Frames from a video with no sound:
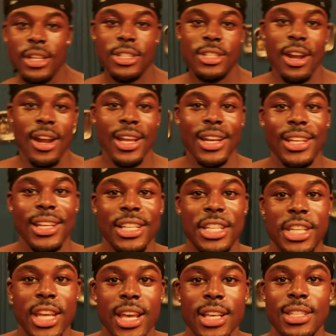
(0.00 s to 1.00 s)
targeting the
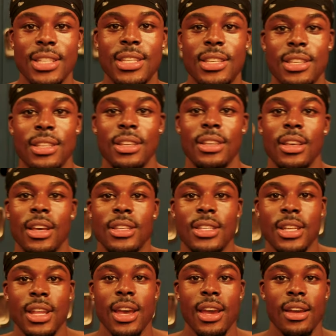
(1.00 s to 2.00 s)
chest. I see
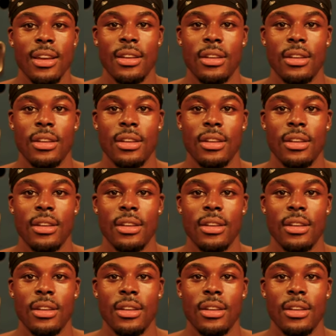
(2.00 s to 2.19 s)
that?